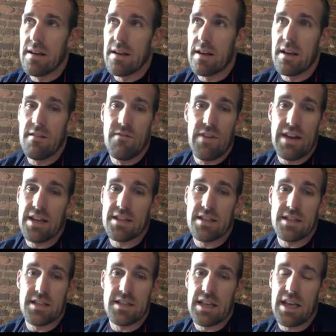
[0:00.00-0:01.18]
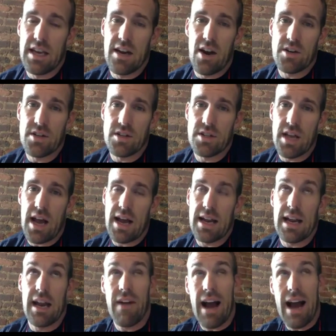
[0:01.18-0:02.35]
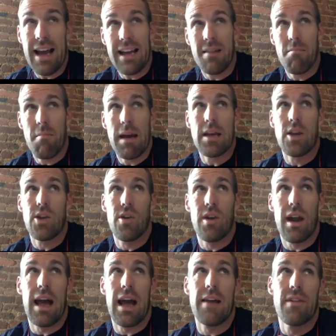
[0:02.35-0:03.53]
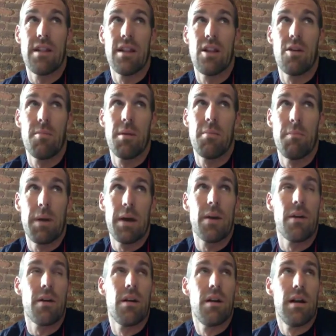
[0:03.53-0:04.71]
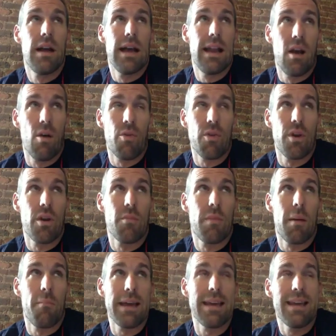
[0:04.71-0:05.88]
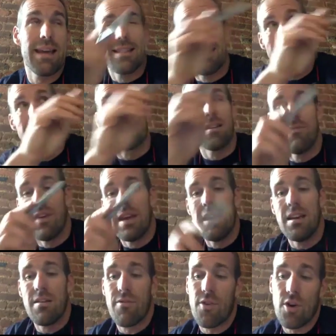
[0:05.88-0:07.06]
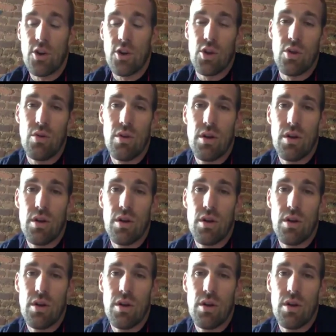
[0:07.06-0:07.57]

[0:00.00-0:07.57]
Convenience is the key to our society. And if I can make your life a little bit better and healthier by making things convenient for you